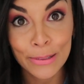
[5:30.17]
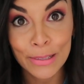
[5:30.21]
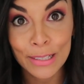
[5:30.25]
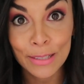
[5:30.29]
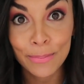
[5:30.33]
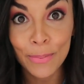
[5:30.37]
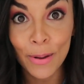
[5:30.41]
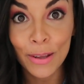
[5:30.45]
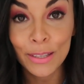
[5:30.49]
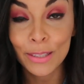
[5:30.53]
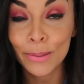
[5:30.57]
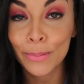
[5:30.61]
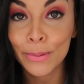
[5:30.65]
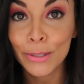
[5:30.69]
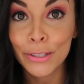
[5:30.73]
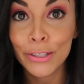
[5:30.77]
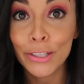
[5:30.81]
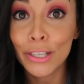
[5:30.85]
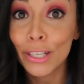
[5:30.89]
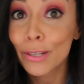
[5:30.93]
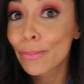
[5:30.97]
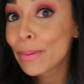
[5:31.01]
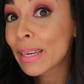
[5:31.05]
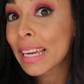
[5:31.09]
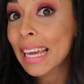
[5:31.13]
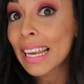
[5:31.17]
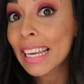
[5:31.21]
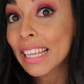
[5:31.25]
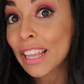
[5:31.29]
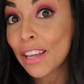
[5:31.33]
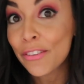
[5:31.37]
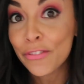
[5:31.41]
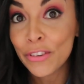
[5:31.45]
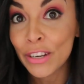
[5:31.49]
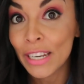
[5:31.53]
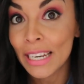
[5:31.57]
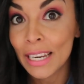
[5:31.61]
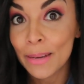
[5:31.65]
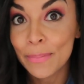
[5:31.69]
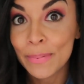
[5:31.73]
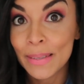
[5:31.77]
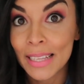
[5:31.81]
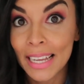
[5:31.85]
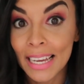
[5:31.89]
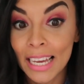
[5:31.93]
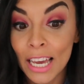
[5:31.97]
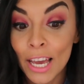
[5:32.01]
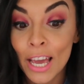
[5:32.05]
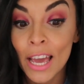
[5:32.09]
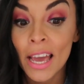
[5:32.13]
soon as possible, you're going to be getting that free
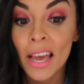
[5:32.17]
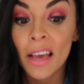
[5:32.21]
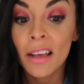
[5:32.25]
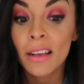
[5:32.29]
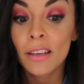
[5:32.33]
lipstick